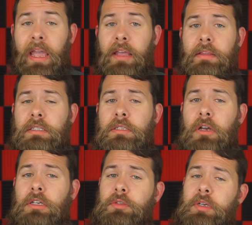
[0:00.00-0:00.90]
and this is
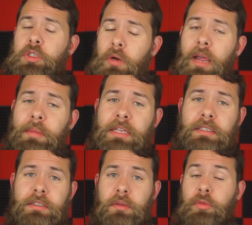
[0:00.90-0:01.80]
also a tri-band
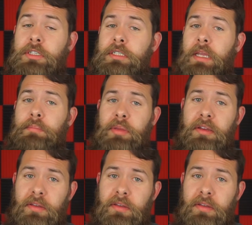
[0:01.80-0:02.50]
system, which is a big